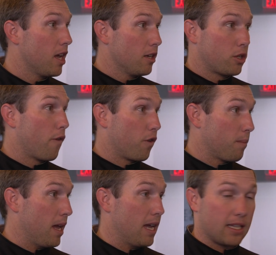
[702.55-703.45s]
So for
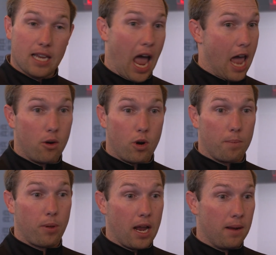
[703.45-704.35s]
me, it's I don't
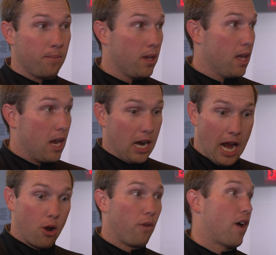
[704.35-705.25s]
want to play him, and
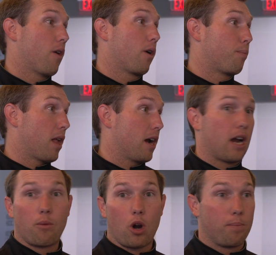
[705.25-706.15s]
I know if I were a player,
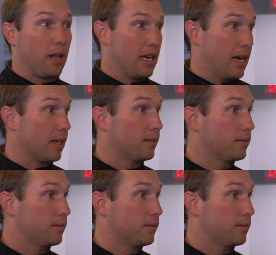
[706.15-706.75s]
I'd want to play in it.